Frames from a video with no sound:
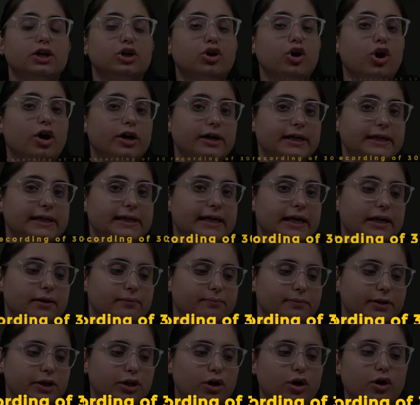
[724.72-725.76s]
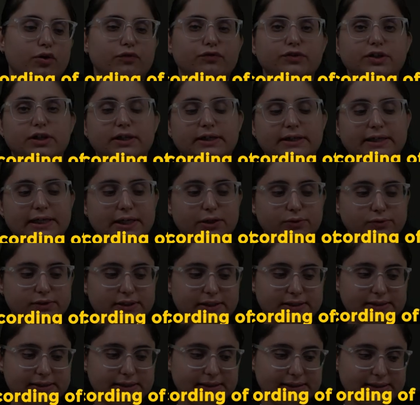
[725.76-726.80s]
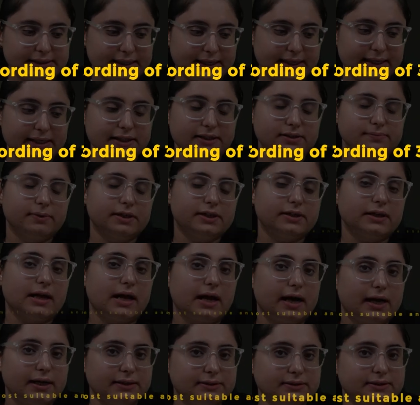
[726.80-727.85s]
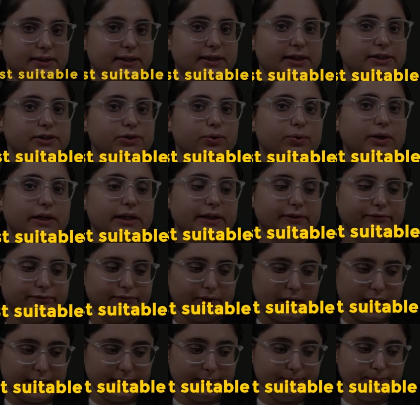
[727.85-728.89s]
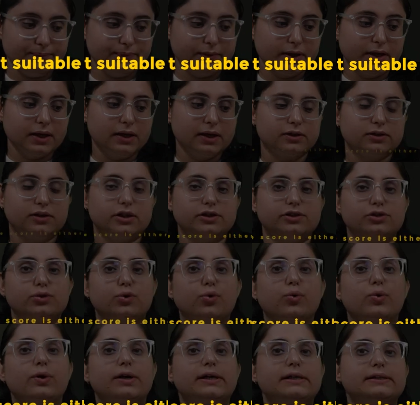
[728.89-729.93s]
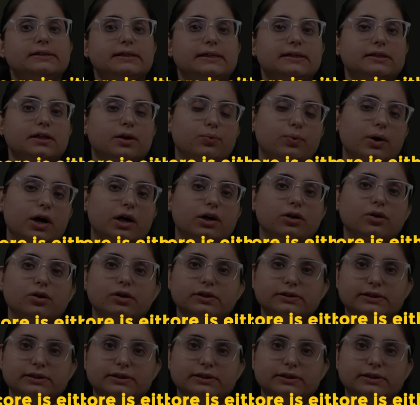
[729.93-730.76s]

Recording can be of 30 to 60 seconds, but the answer is only one. The score is either 1